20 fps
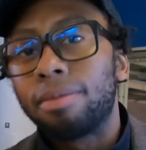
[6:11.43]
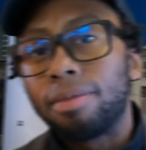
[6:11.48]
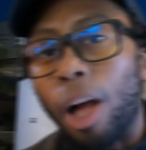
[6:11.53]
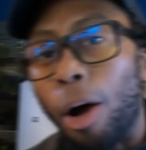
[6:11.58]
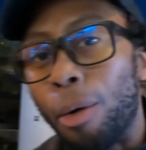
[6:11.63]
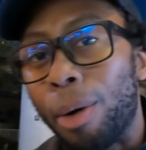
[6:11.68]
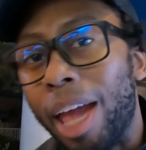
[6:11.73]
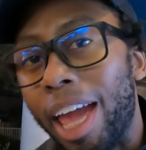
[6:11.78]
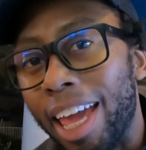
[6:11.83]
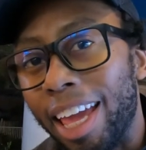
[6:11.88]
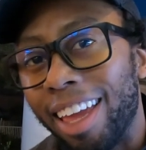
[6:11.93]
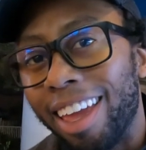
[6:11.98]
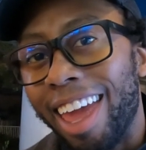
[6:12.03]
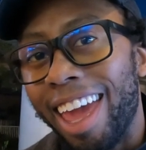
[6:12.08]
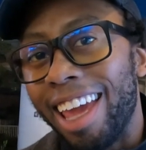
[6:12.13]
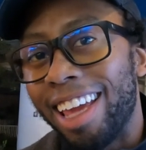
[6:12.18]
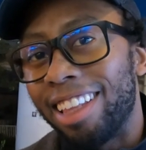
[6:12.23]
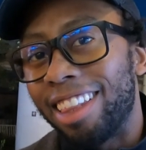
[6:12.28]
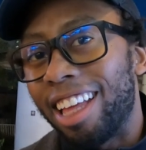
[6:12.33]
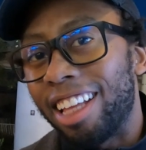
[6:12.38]
Okay,
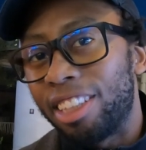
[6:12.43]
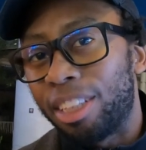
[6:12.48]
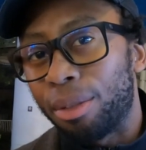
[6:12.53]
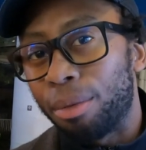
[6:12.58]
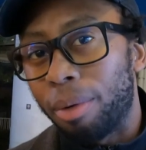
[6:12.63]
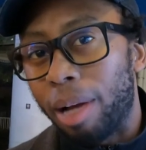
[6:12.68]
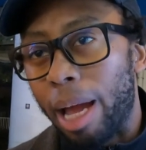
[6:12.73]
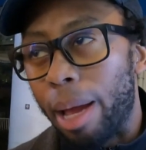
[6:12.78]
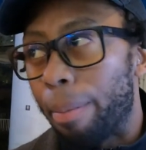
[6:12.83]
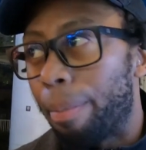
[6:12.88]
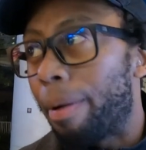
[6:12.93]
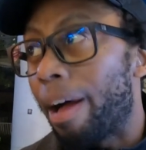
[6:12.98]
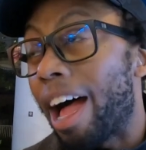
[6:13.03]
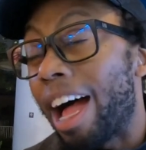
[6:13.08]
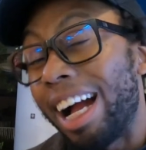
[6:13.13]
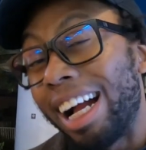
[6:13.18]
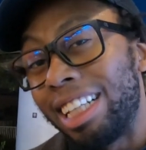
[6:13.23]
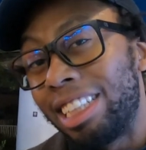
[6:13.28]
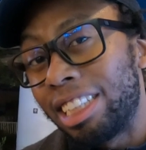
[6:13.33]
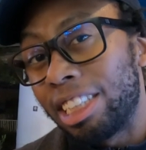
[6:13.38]
hey, that's a wrap.
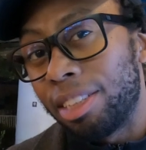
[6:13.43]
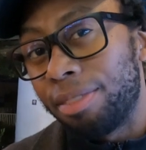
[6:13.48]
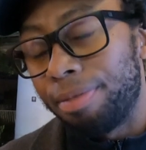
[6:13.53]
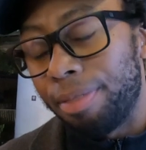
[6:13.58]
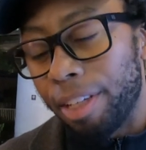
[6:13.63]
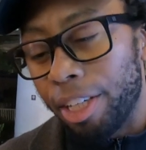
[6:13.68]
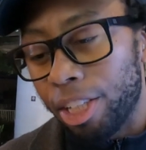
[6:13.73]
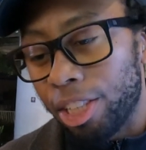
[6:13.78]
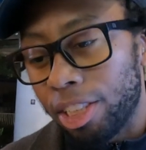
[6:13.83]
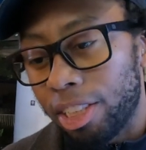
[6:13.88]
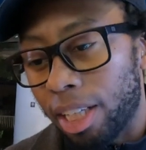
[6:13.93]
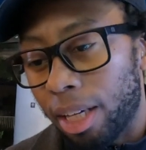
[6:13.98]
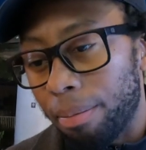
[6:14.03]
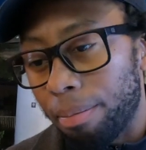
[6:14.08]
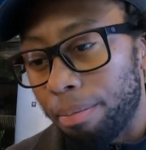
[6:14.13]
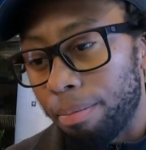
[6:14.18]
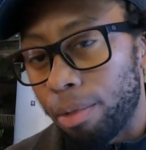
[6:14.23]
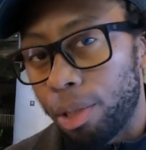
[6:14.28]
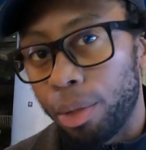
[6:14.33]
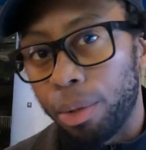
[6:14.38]
I just finished up
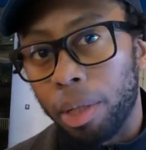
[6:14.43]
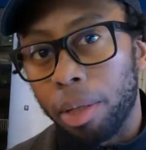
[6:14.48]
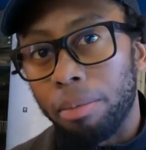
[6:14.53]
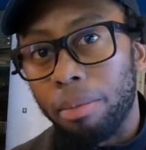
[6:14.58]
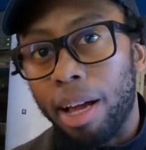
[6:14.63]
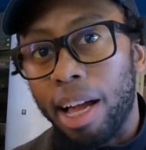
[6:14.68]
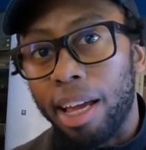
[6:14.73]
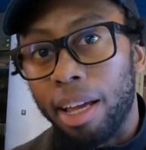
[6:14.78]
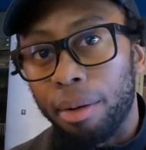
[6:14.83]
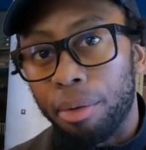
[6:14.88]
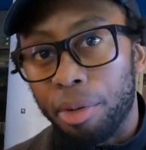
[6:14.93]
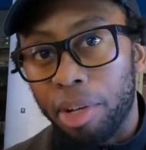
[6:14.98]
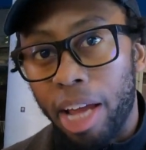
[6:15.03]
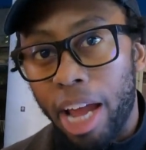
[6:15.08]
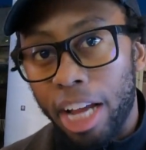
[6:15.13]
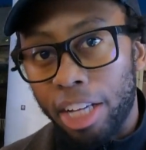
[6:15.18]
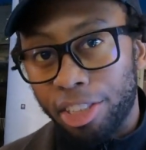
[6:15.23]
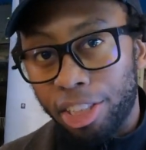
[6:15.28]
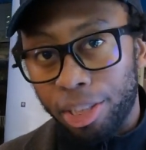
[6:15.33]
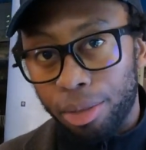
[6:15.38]
doing my
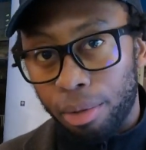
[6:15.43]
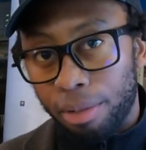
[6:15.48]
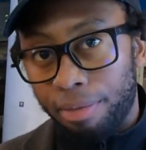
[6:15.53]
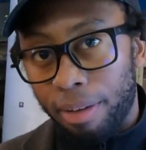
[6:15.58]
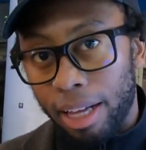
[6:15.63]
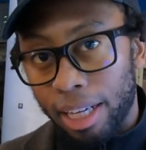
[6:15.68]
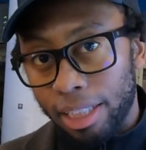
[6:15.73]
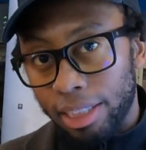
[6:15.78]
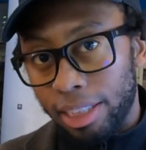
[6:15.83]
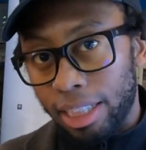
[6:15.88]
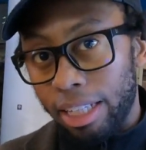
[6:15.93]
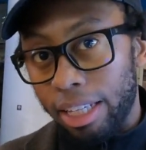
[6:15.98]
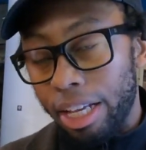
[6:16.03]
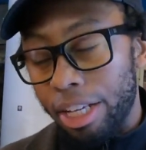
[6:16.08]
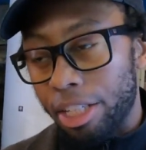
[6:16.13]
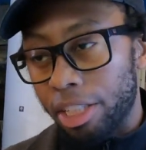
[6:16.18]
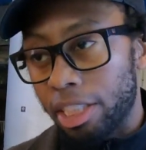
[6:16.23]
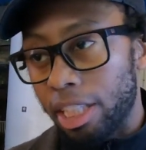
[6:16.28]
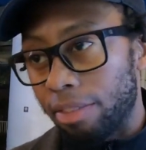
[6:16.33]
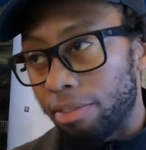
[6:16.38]
reaction with Akasan.
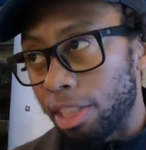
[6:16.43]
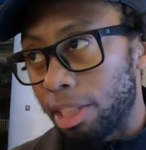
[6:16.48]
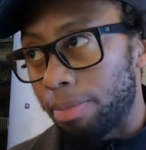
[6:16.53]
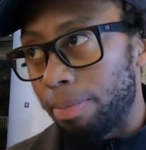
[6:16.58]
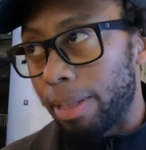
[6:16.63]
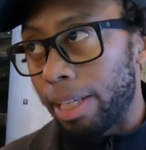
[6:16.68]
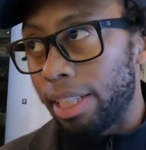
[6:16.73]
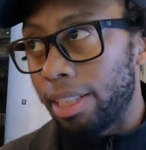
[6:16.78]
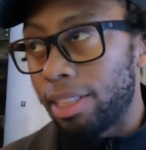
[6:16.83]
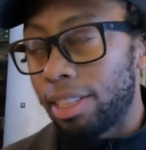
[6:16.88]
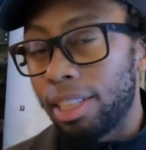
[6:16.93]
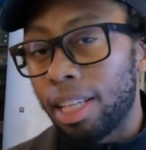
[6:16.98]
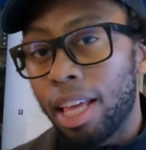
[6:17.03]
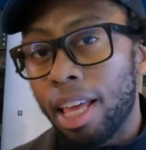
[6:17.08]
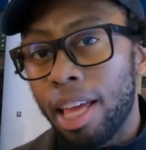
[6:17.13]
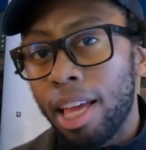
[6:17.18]
I just left this place.